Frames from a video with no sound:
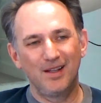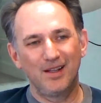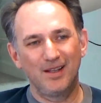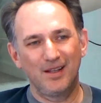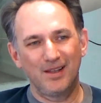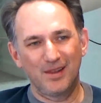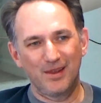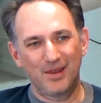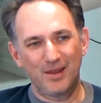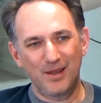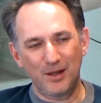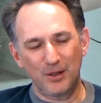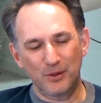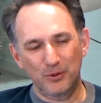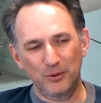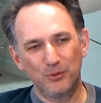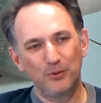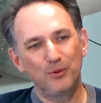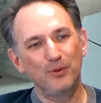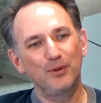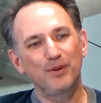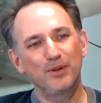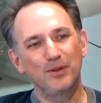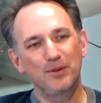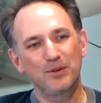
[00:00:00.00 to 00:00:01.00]
They are
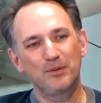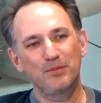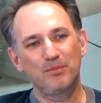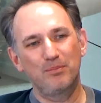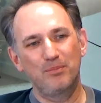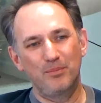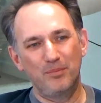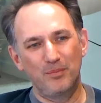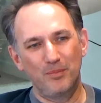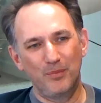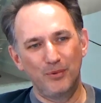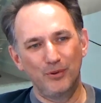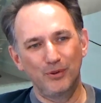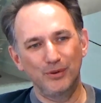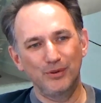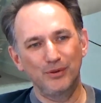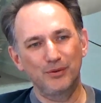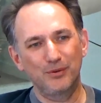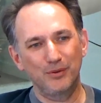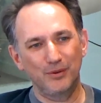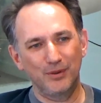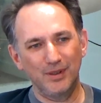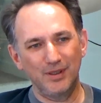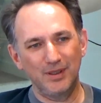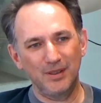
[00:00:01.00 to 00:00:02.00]
doing this
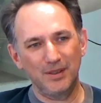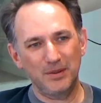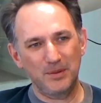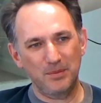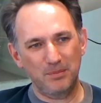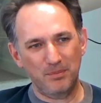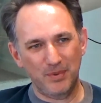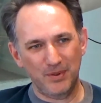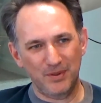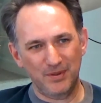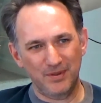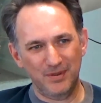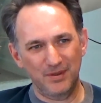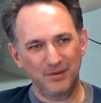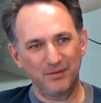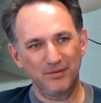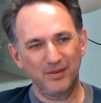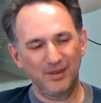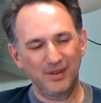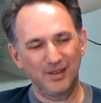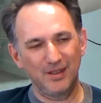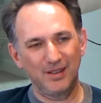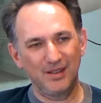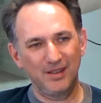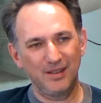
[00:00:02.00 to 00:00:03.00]
monitoring
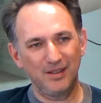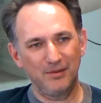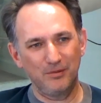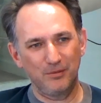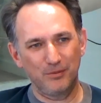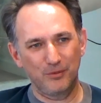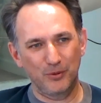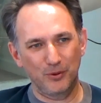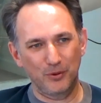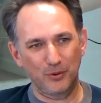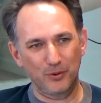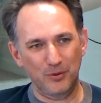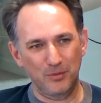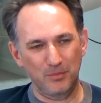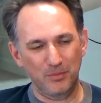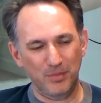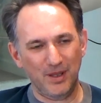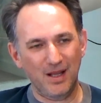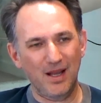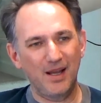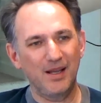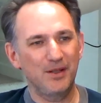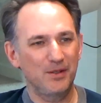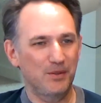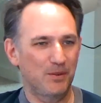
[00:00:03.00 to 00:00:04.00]
specifically for
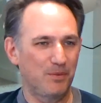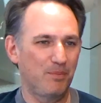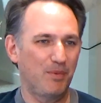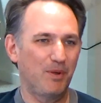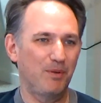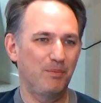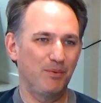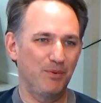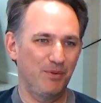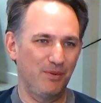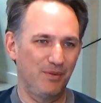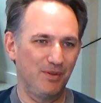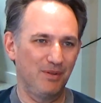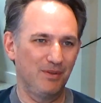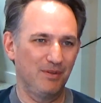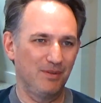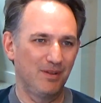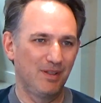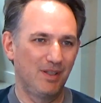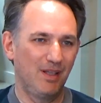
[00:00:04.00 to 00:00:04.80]
compliance purposes.